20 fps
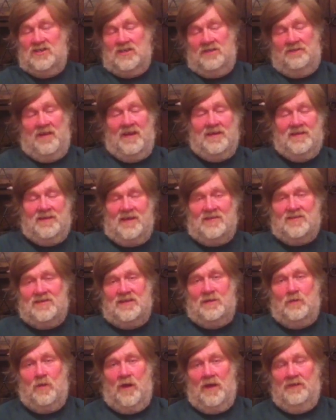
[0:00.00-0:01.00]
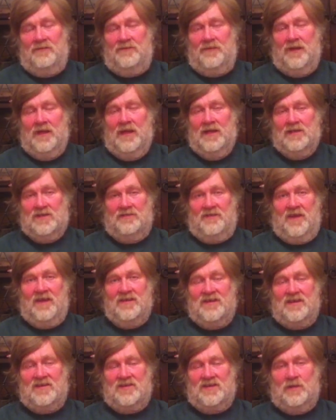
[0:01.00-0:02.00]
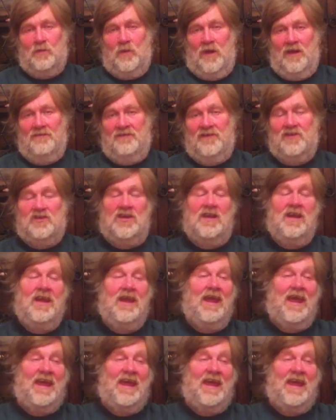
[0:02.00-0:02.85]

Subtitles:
It's a fantastic way of fishing,